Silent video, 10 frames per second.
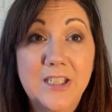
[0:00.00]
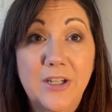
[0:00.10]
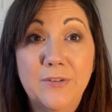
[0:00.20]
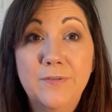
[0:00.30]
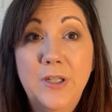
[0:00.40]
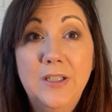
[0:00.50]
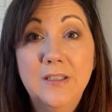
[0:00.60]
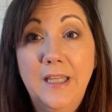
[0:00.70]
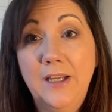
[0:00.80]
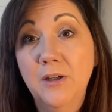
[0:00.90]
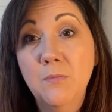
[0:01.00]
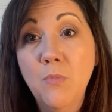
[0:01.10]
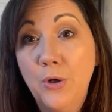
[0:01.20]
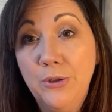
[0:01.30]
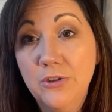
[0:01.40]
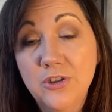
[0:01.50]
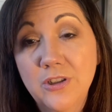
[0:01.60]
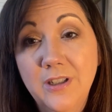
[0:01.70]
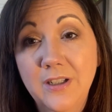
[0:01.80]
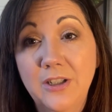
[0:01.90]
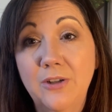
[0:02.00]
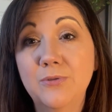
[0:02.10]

of like March, you know.